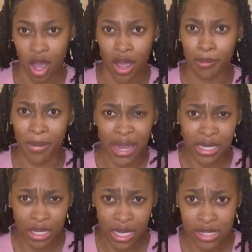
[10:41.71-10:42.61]
on
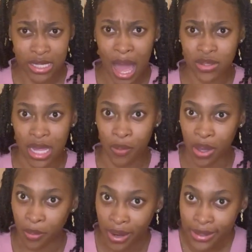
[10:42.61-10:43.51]
mannequins, I was like, wait,
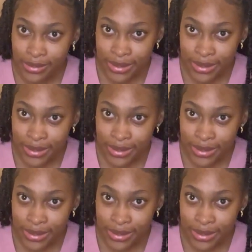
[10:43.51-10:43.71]
what?